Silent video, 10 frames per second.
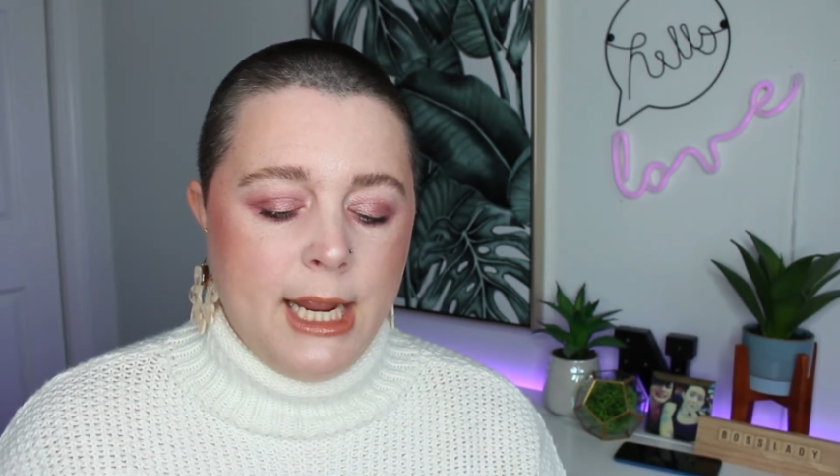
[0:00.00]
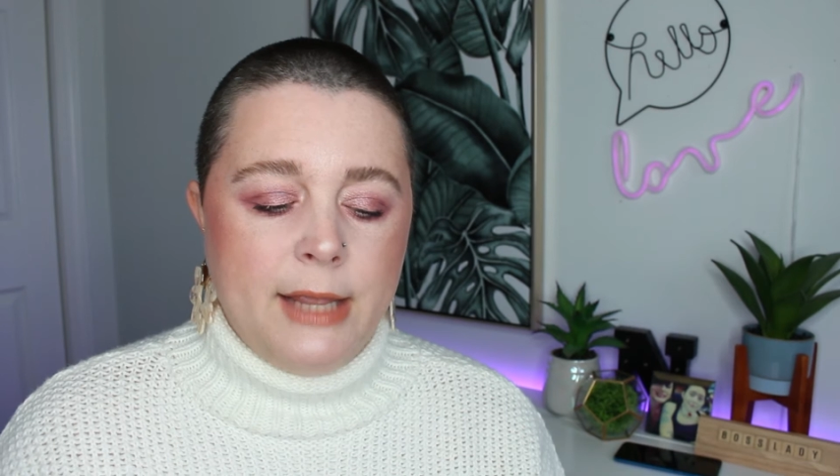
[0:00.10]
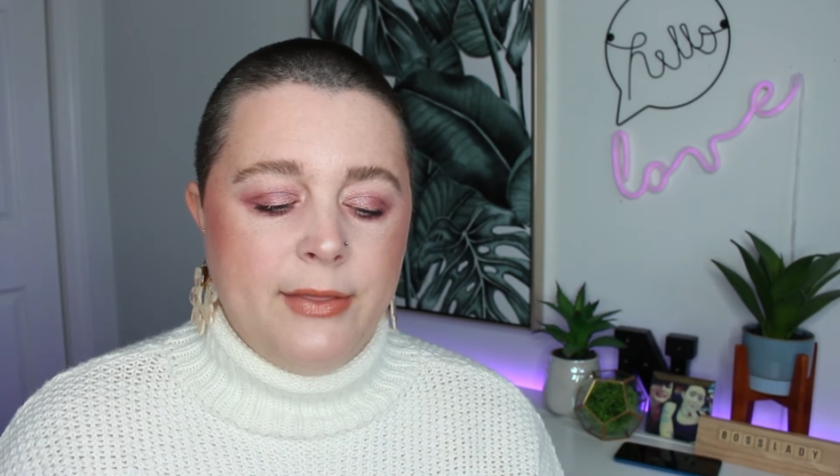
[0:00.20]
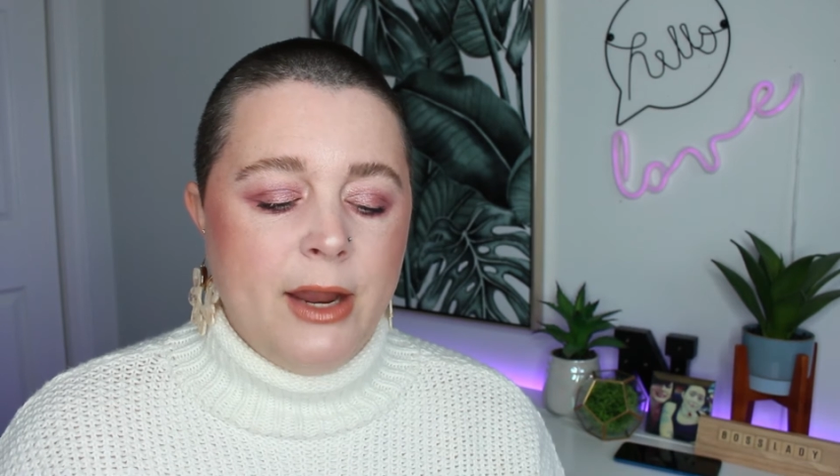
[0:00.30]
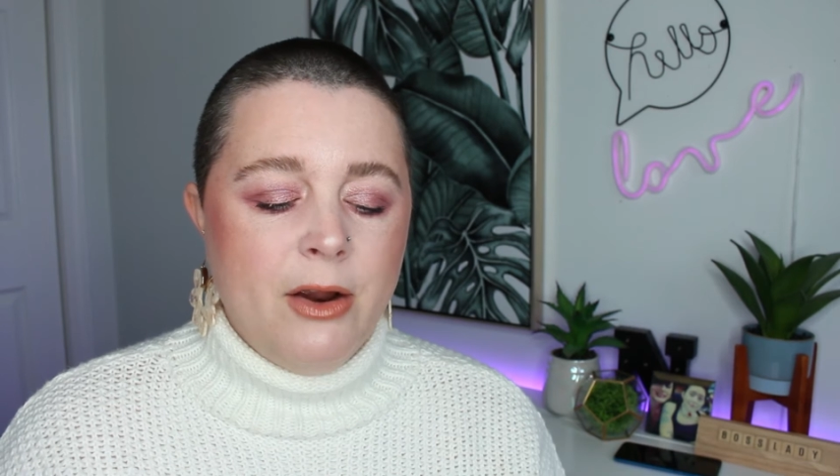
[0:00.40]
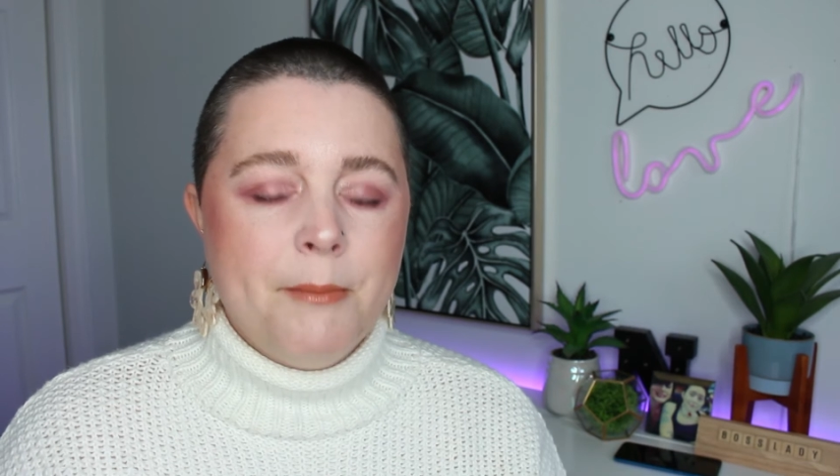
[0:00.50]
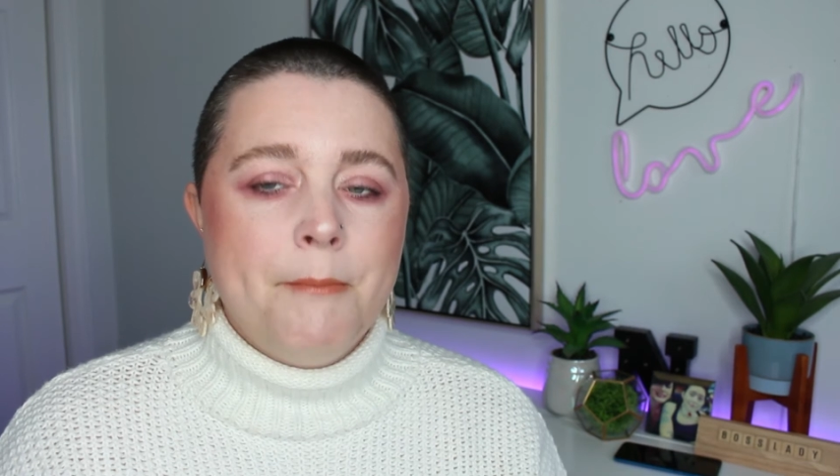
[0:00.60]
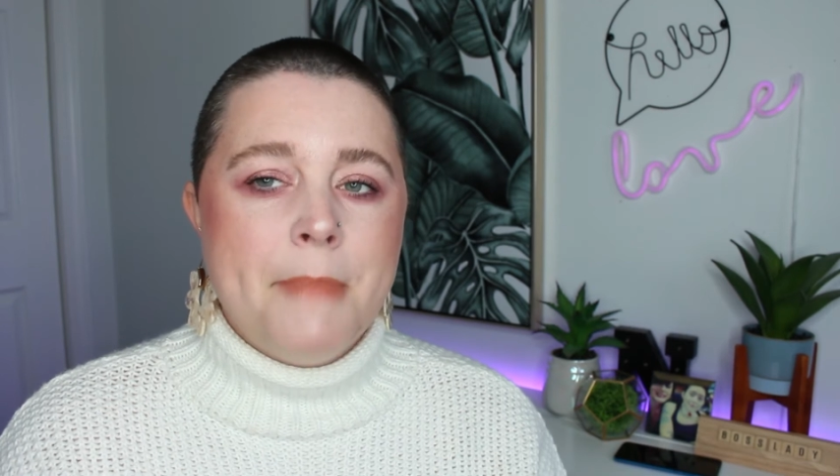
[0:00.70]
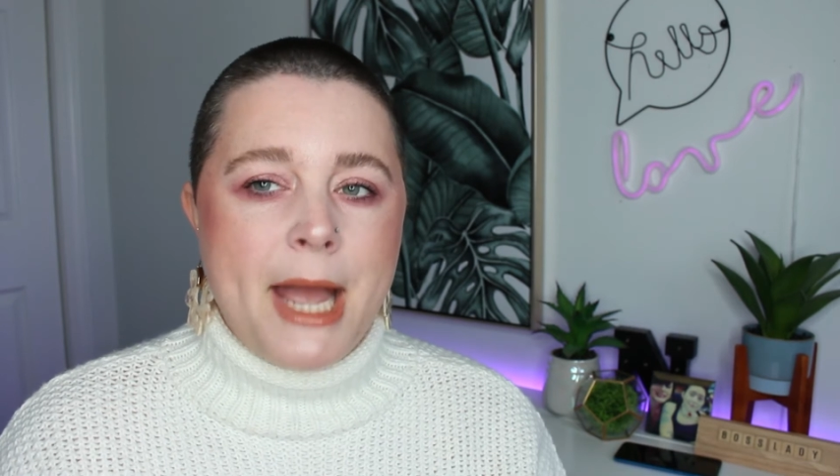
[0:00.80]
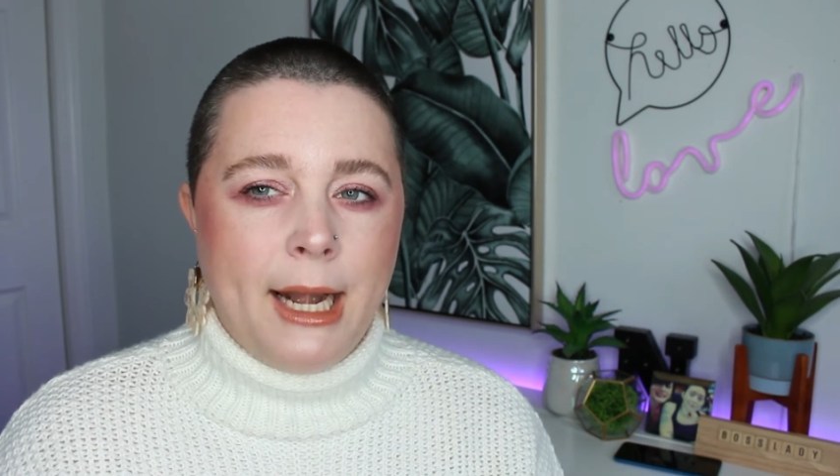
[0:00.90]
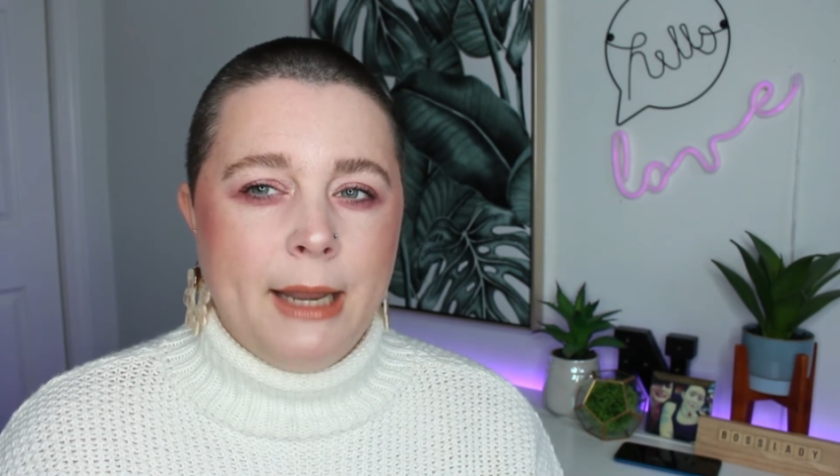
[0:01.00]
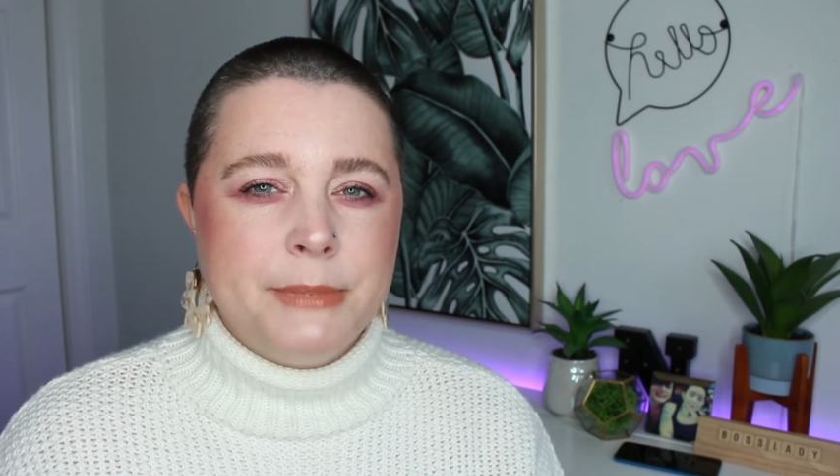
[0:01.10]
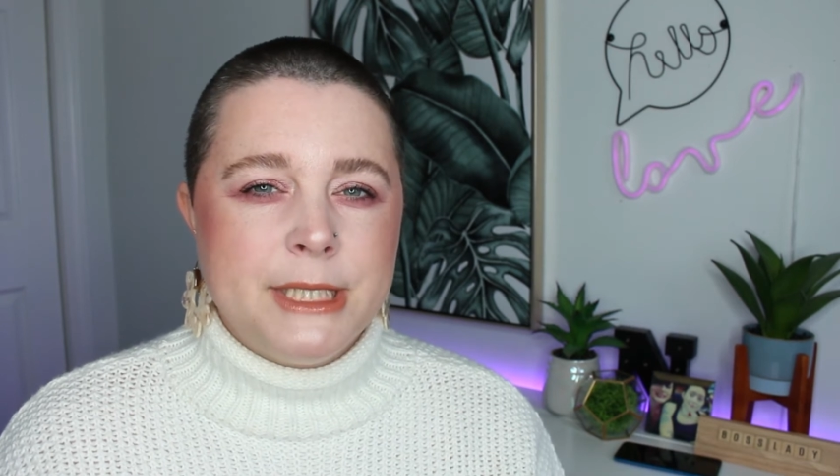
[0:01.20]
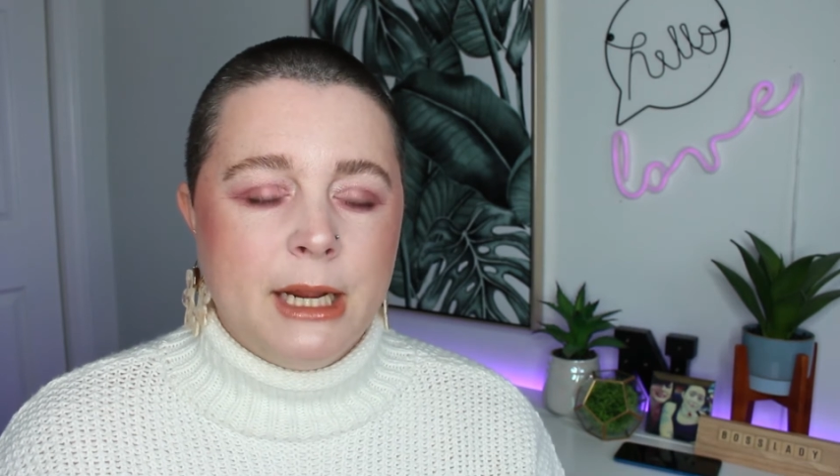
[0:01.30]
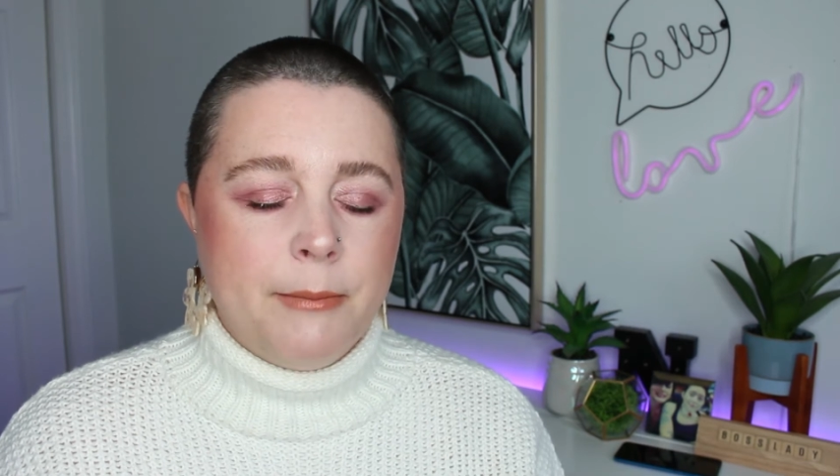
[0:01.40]
And they are a matte
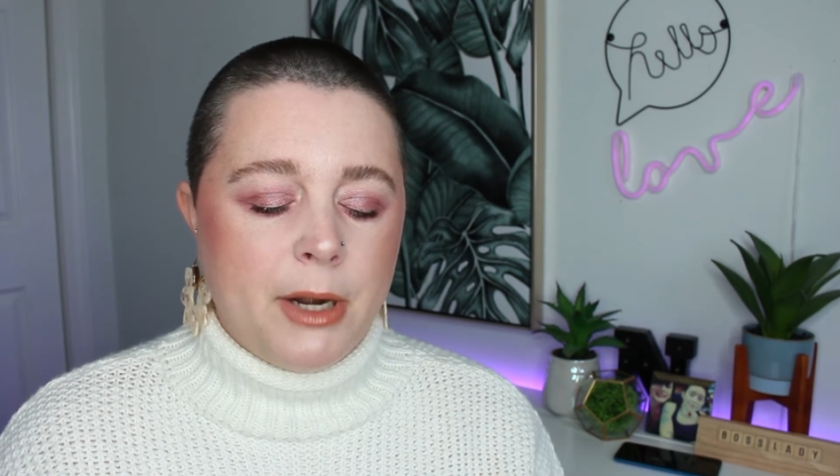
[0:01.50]
lipstick,